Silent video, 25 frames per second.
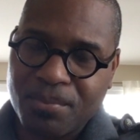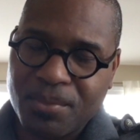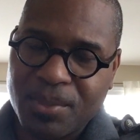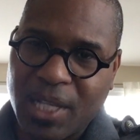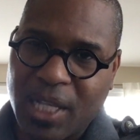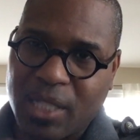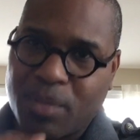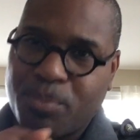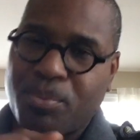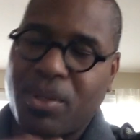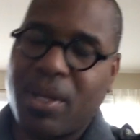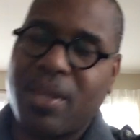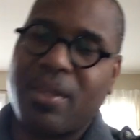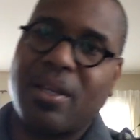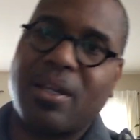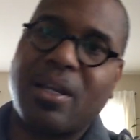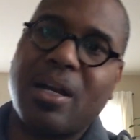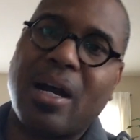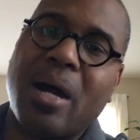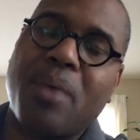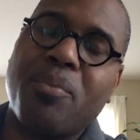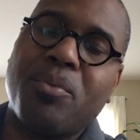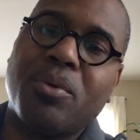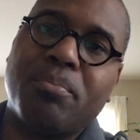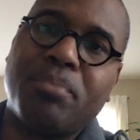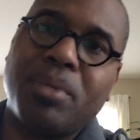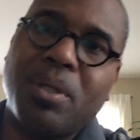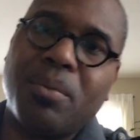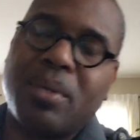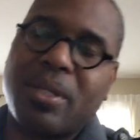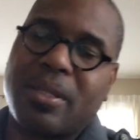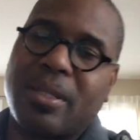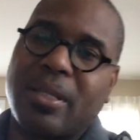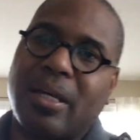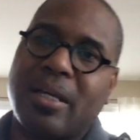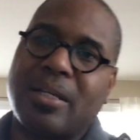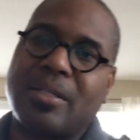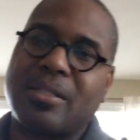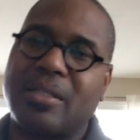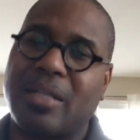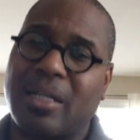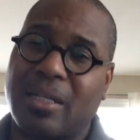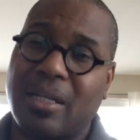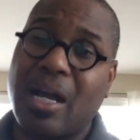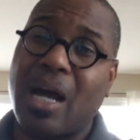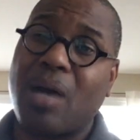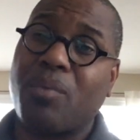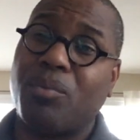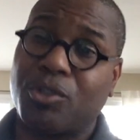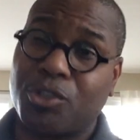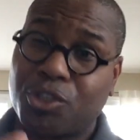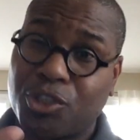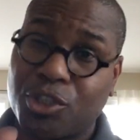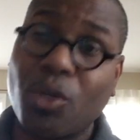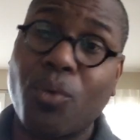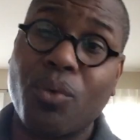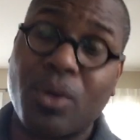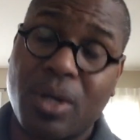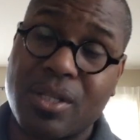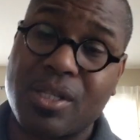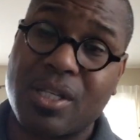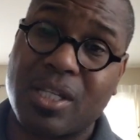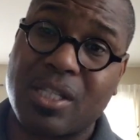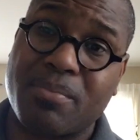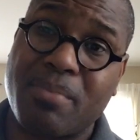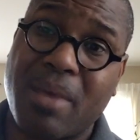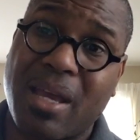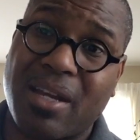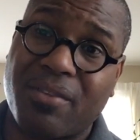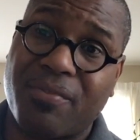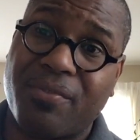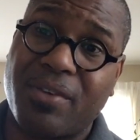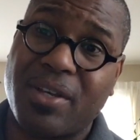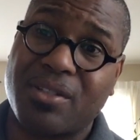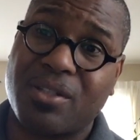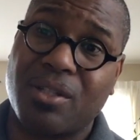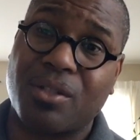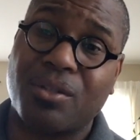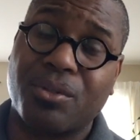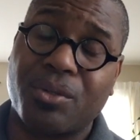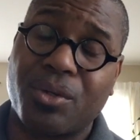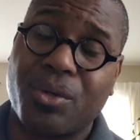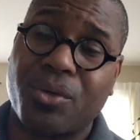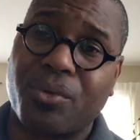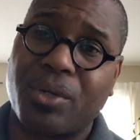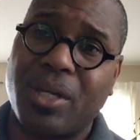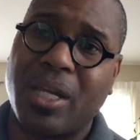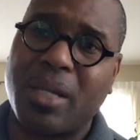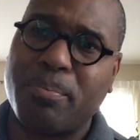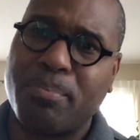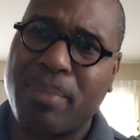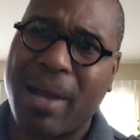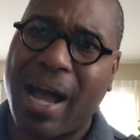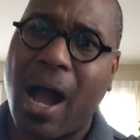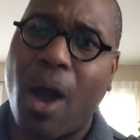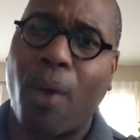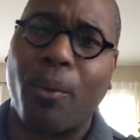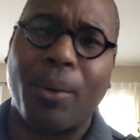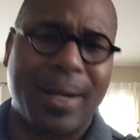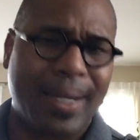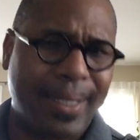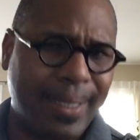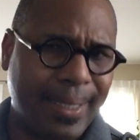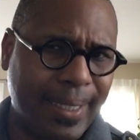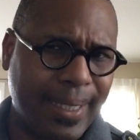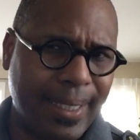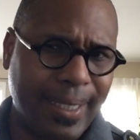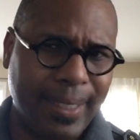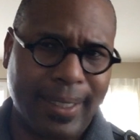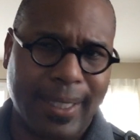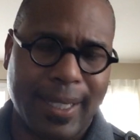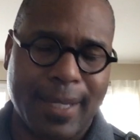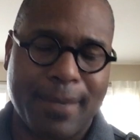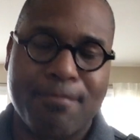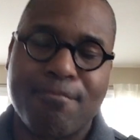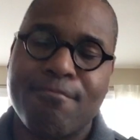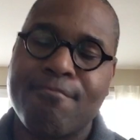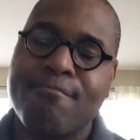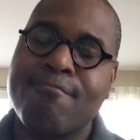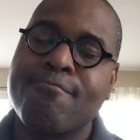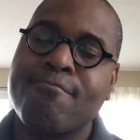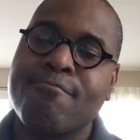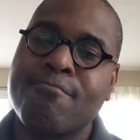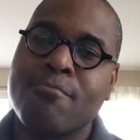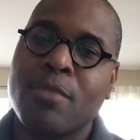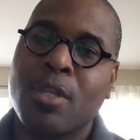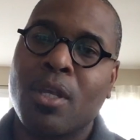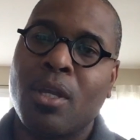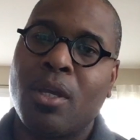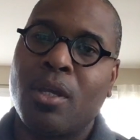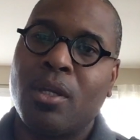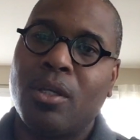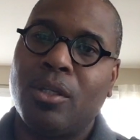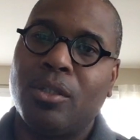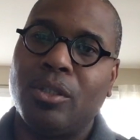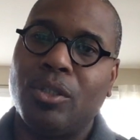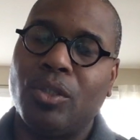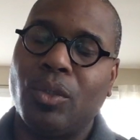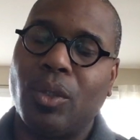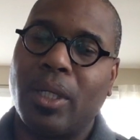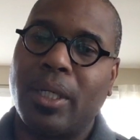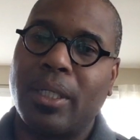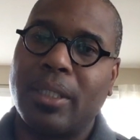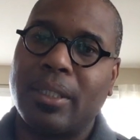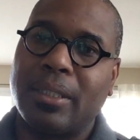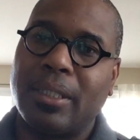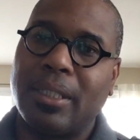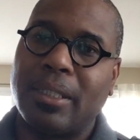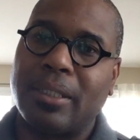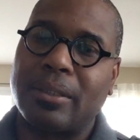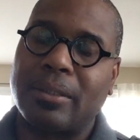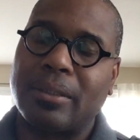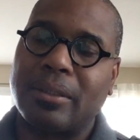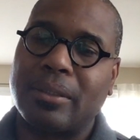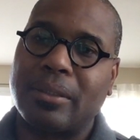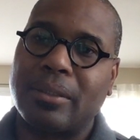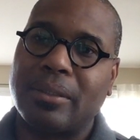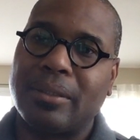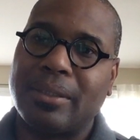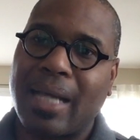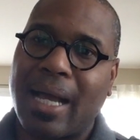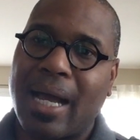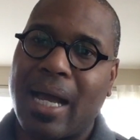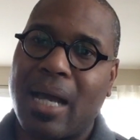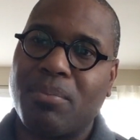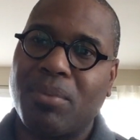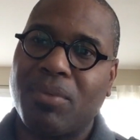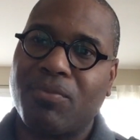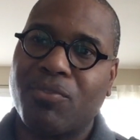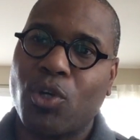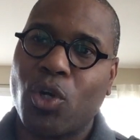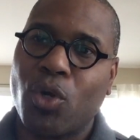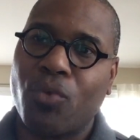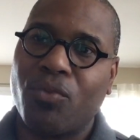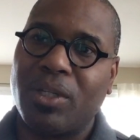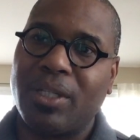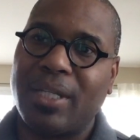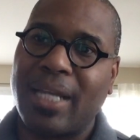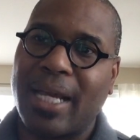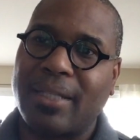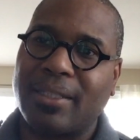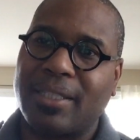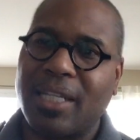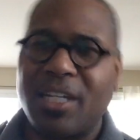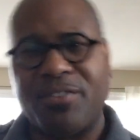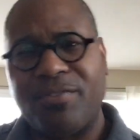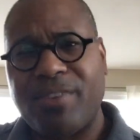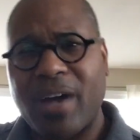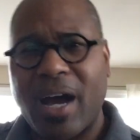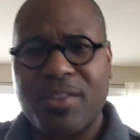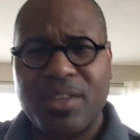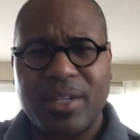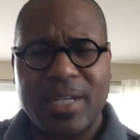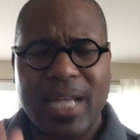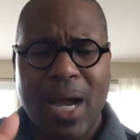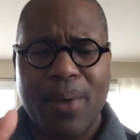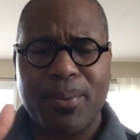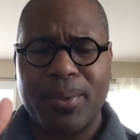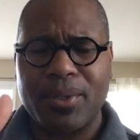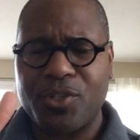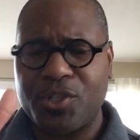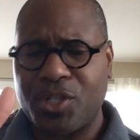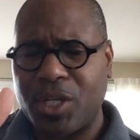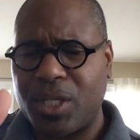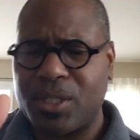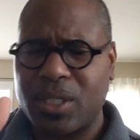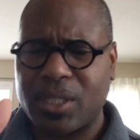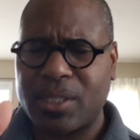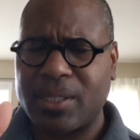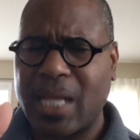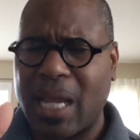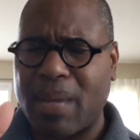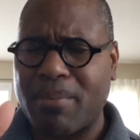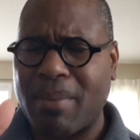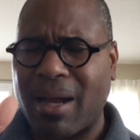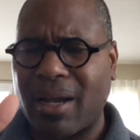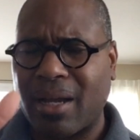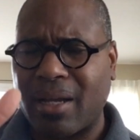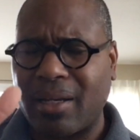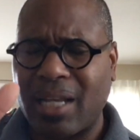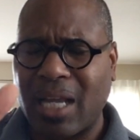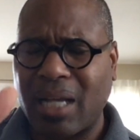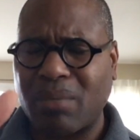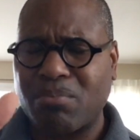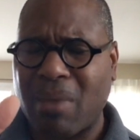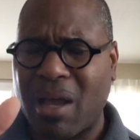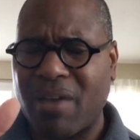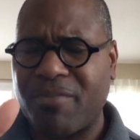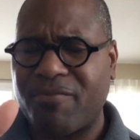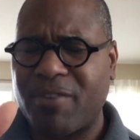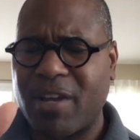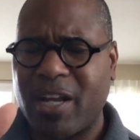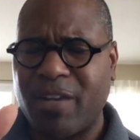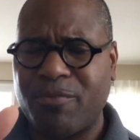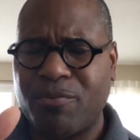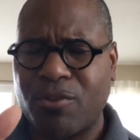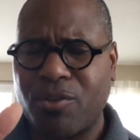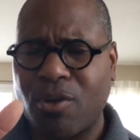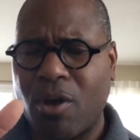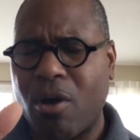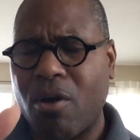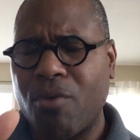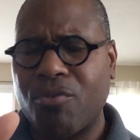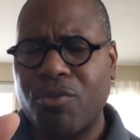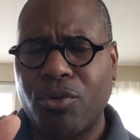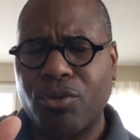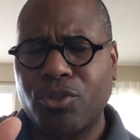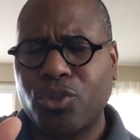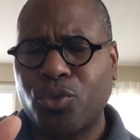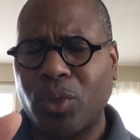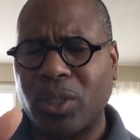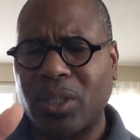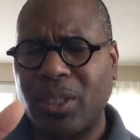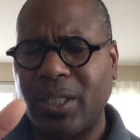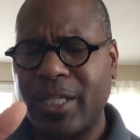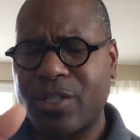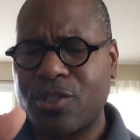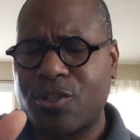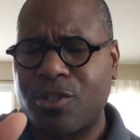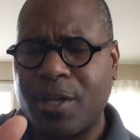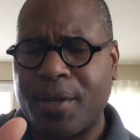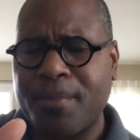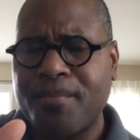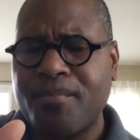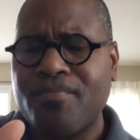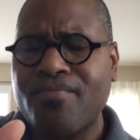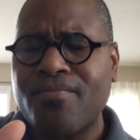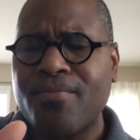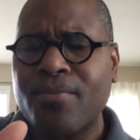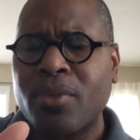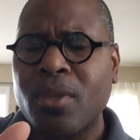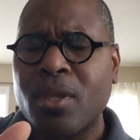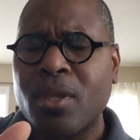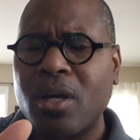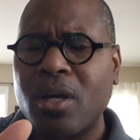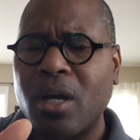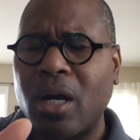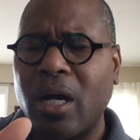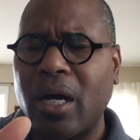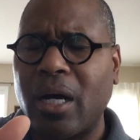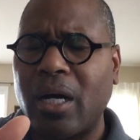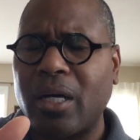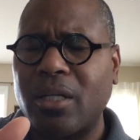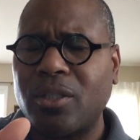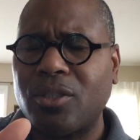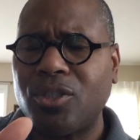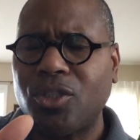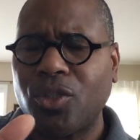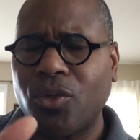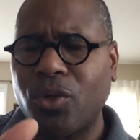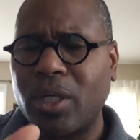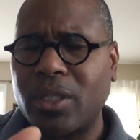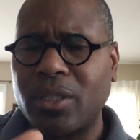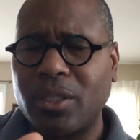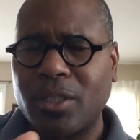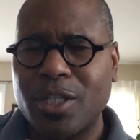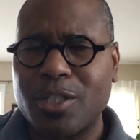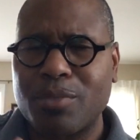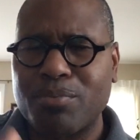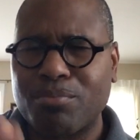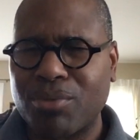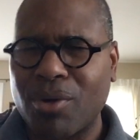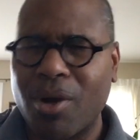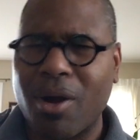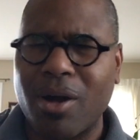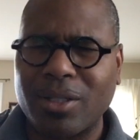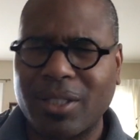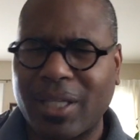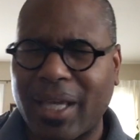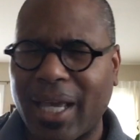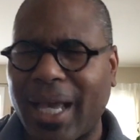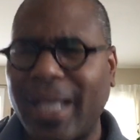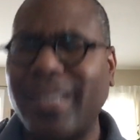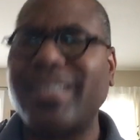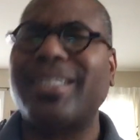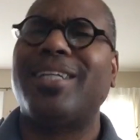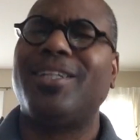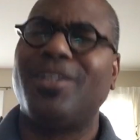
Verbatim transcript: Let's pray that God will be with us, that God will show us his manifested glory and power and healing during this time of COVID 19. Father, now in Jesus' name, I connect my faith with all those who are listening uh, during this broadcast.